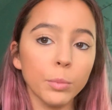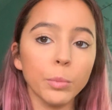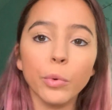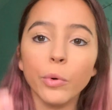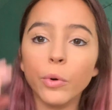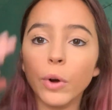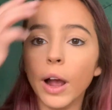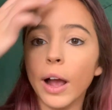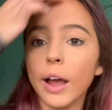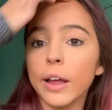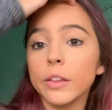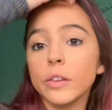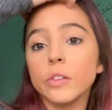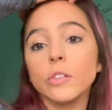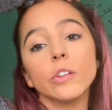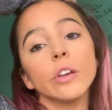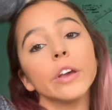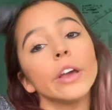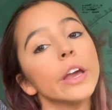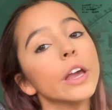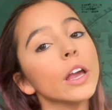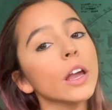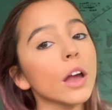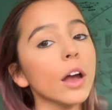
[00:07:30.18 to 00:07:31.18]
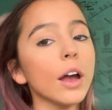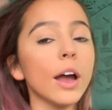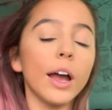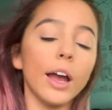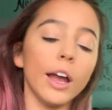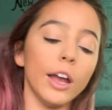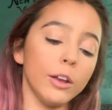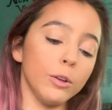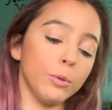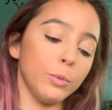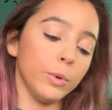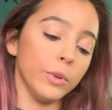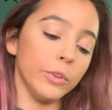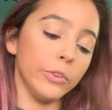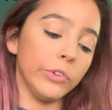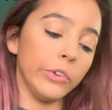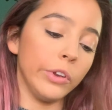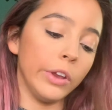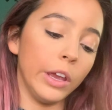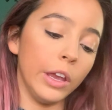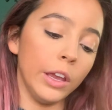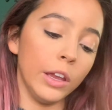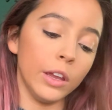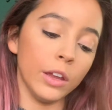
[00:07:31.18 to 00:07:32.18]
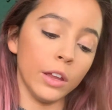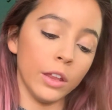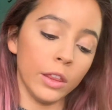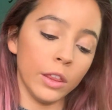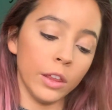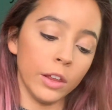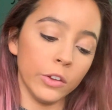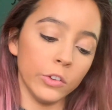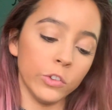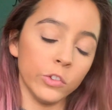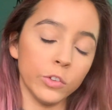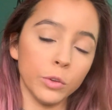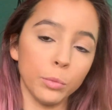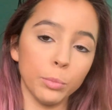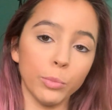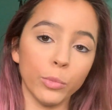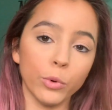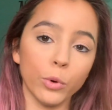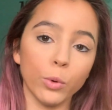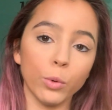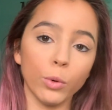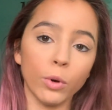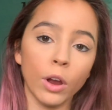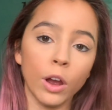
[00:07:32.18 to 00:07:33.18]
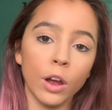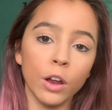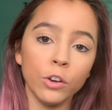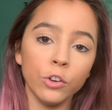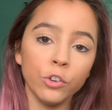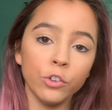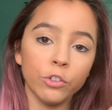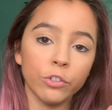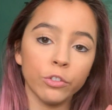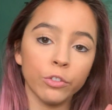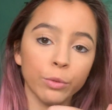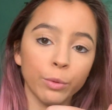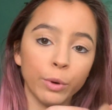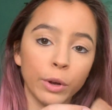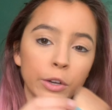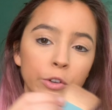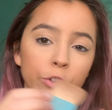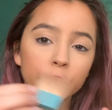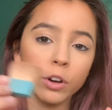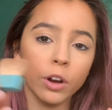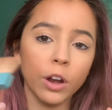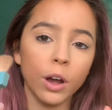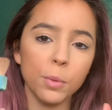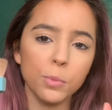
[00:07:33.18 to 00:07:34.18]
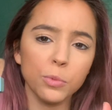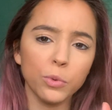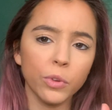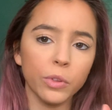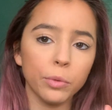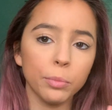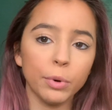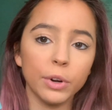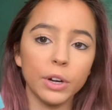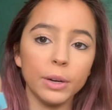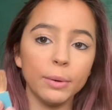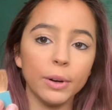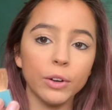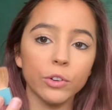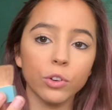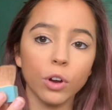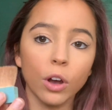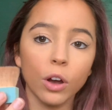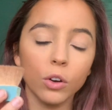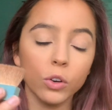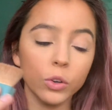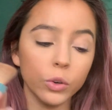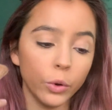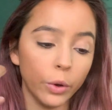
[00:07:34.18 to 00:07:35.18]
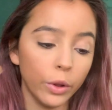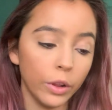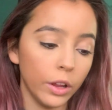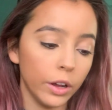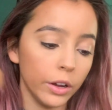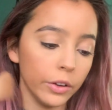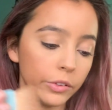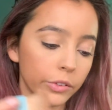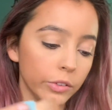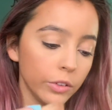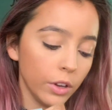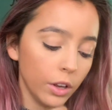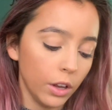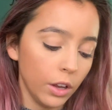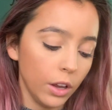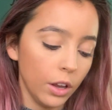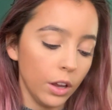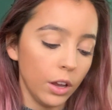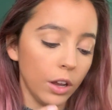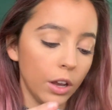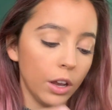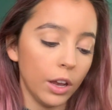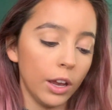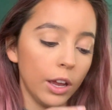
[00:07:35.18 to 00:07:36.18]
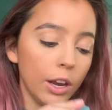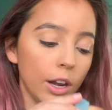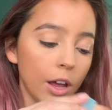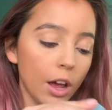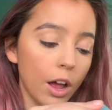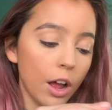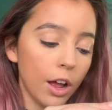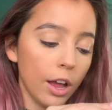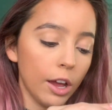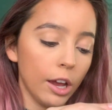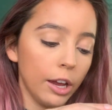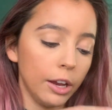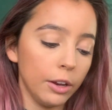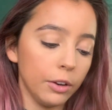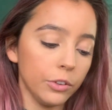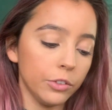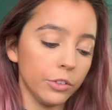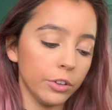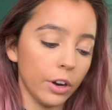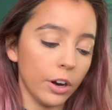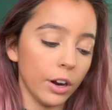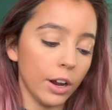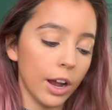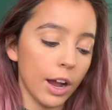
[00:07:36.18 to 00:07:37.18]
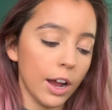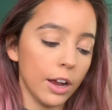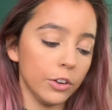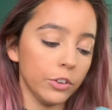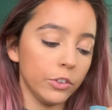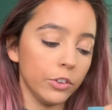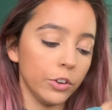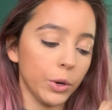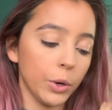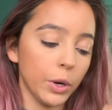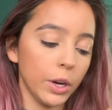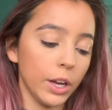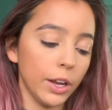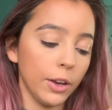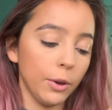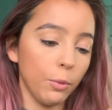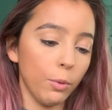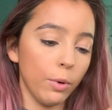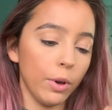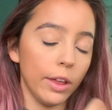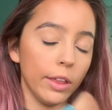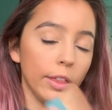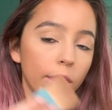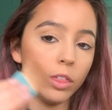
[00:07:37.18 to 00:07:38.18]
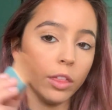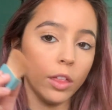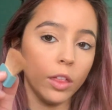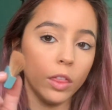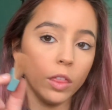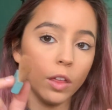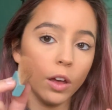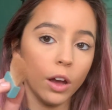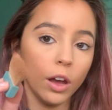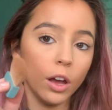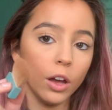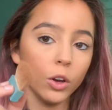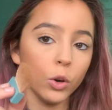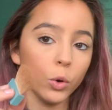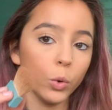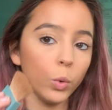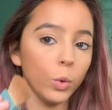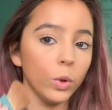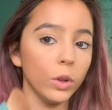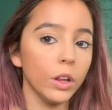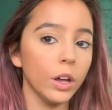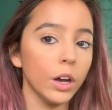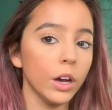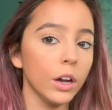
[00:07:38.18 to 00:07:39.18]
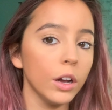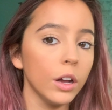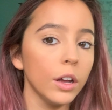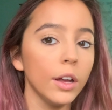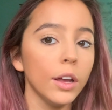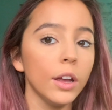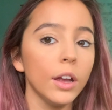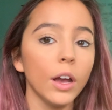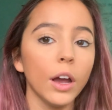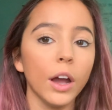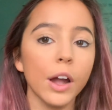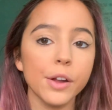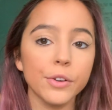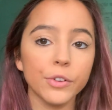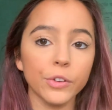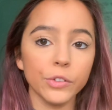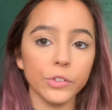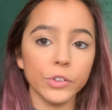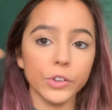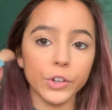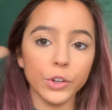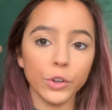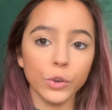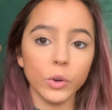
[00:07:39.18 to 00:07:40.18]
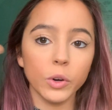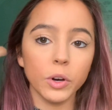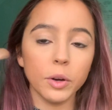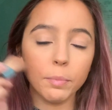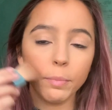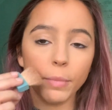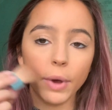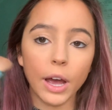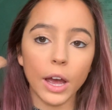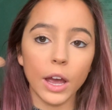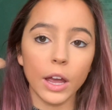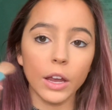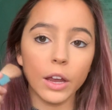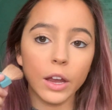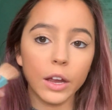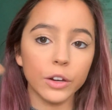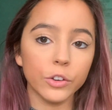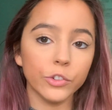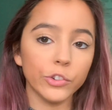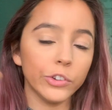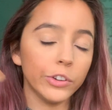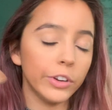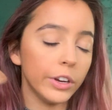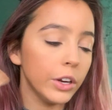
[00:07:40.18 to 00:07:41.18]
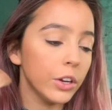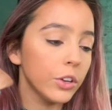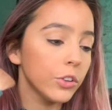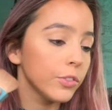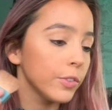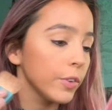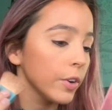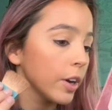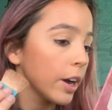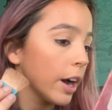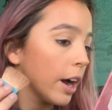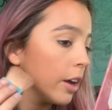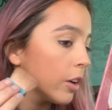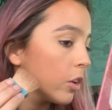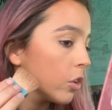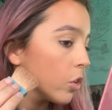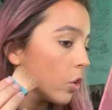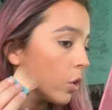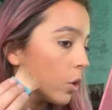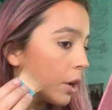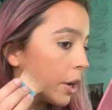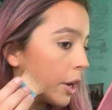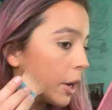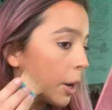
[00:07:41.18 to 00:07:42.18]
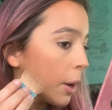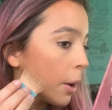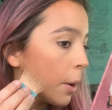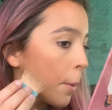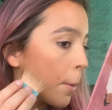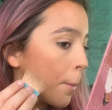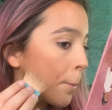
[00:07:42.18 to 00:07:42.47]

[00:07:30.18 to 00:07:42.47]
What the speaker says: bronzing, I will take this brush, which comes with pretty much all hulas, and I start contouring with the hula. I just do my cheeks for contouring.